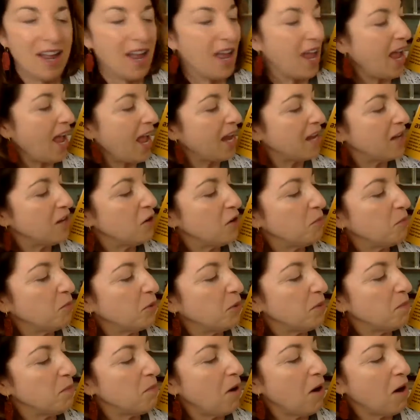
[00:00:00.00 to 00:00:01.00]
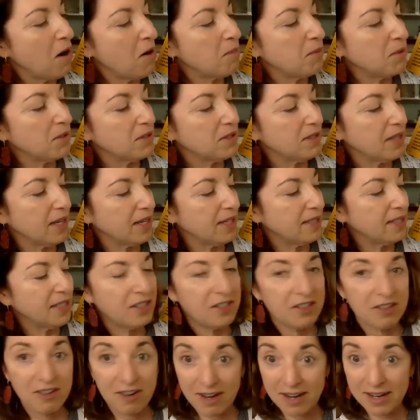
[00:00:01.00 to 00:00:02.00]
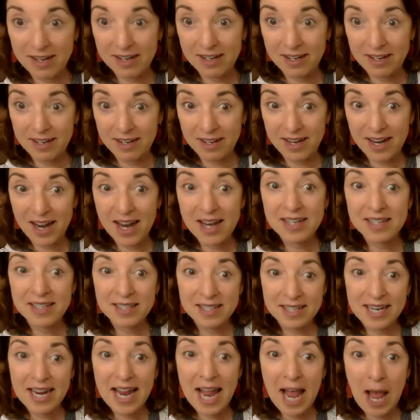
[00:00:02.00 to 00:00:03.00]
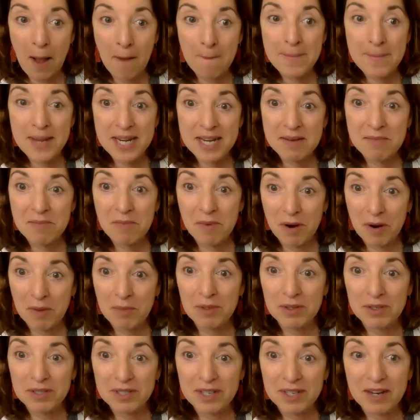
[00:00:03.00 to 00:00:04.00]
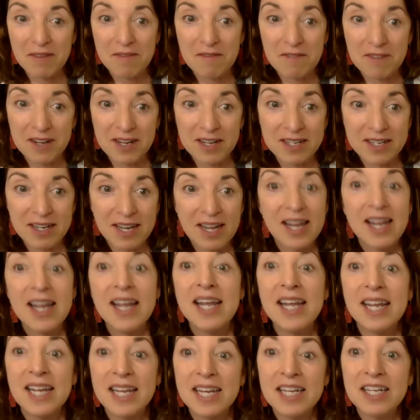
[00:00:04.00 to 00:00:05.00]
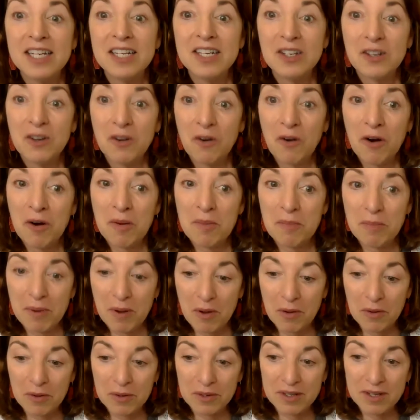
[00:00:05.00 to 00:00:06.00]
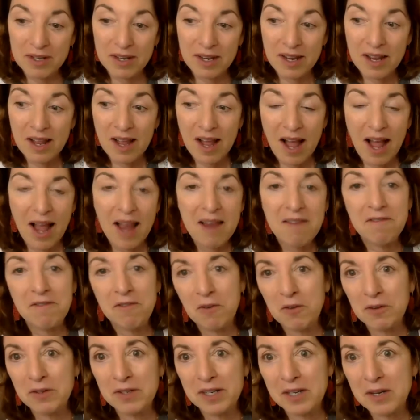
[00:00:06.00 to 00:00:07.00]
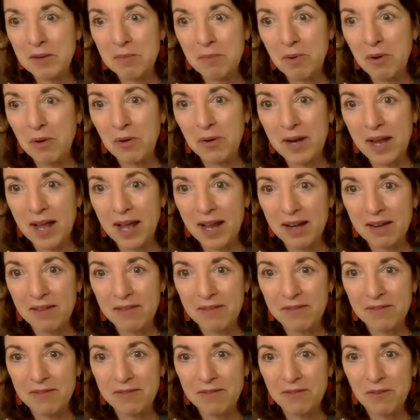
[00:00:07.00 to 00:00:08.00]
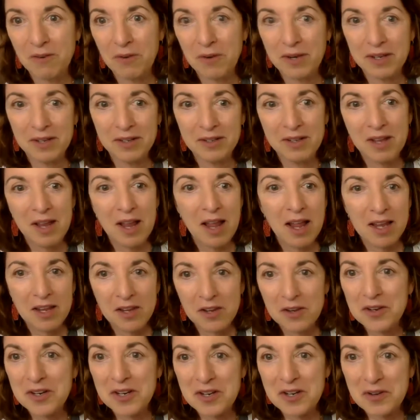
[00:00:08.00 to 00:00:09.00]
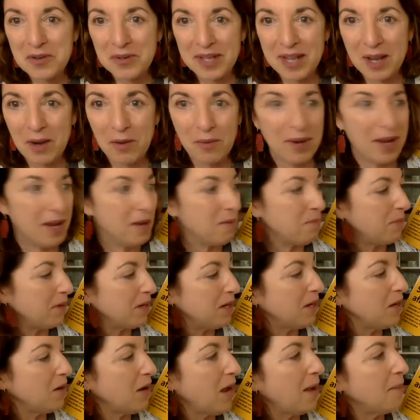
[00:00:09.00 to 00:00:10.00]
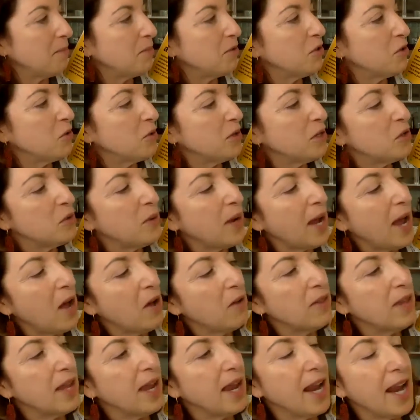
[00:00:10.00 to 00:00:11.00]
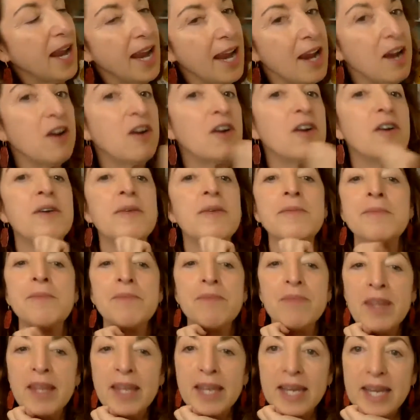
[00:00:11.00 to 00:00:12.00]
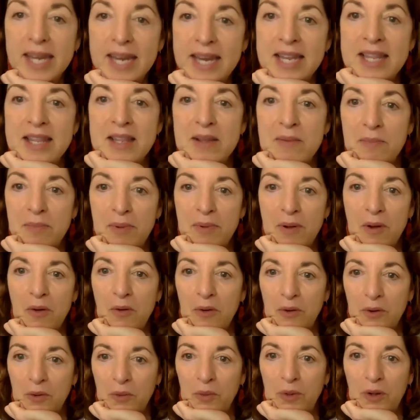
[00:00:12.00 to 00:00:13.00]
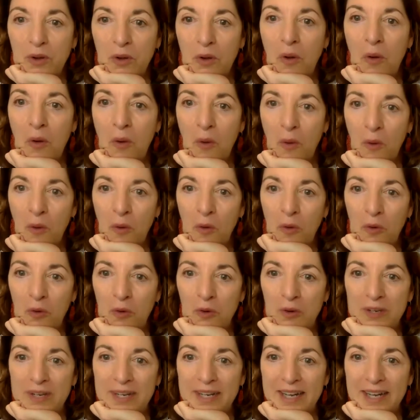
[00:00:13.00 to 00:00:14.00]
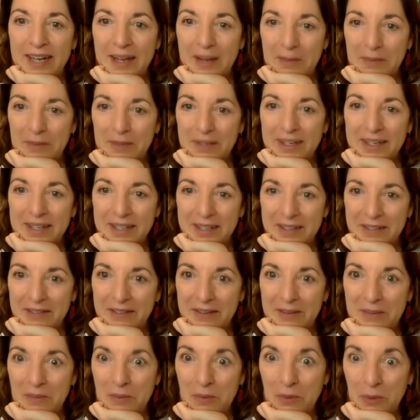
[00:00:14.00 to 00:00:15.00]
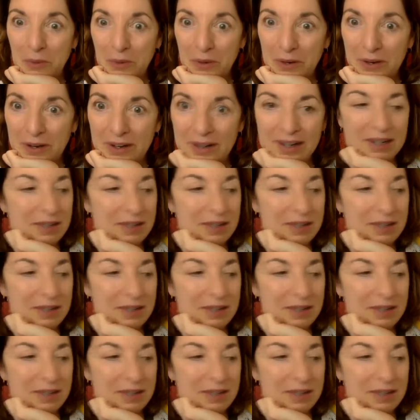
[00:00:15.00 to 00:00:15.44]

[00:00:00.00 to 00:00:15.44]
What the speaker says: And you put marbles like Teacher Haya did and see how many marbles can fit in your boat. I folded a boat out of foil. You can do it that way, but I'm showing you how the air in the boat will hold it up even more.